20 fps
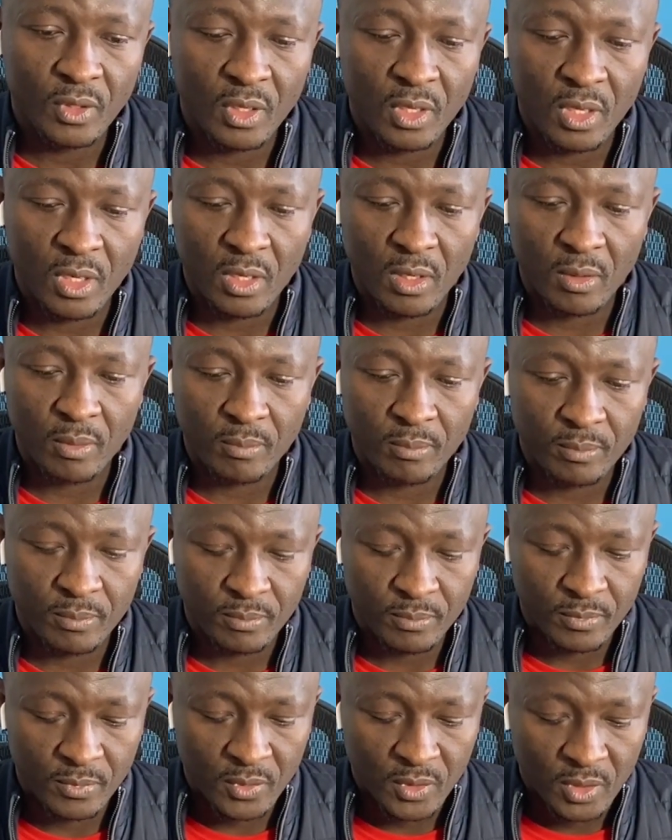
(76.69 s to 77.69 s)

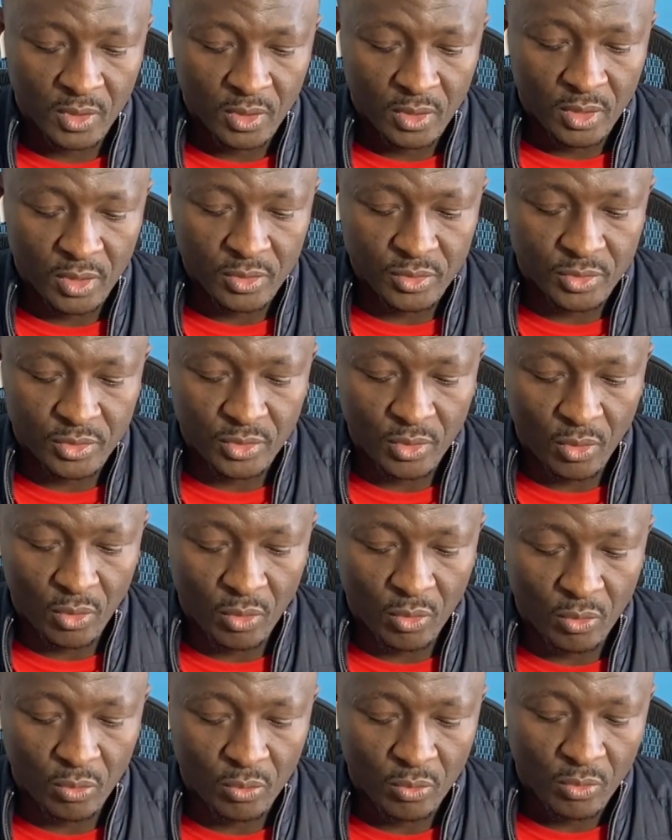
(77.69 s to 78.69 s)
And
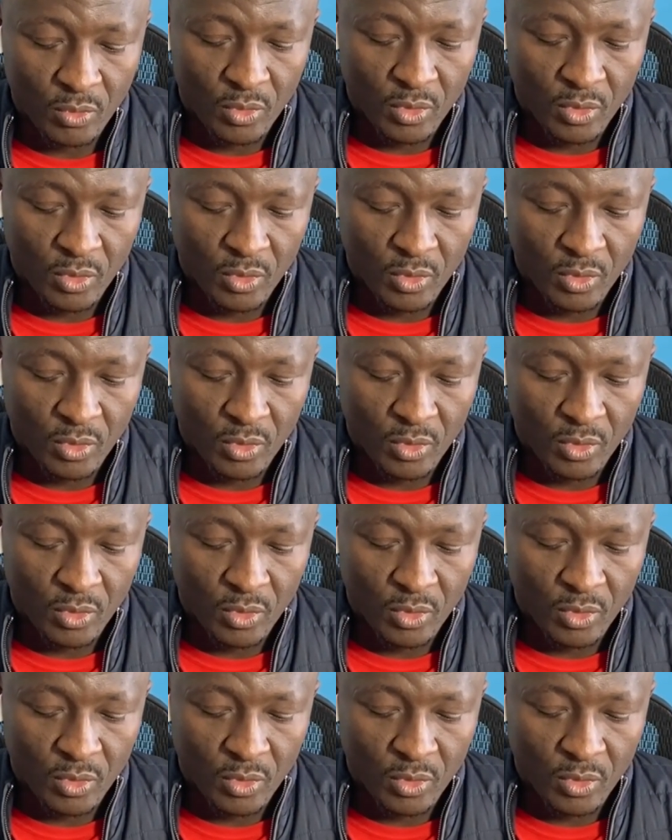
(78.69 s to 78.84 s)
so